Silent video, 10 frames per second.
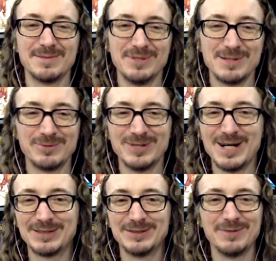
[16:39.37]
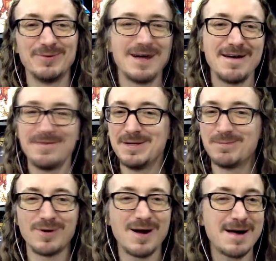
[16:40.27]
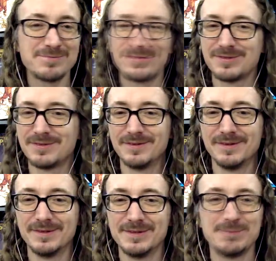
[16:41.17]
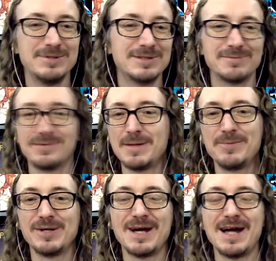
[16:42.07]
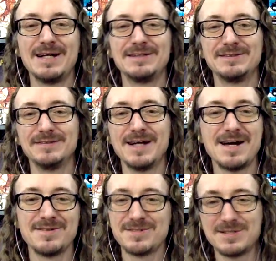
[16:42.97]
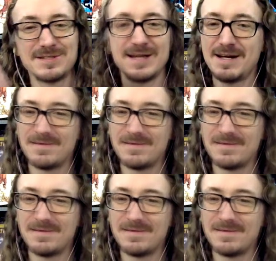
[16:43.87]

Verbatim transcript: some of these productions, they won't have any props, or it'll just be some couple guys and gals just kind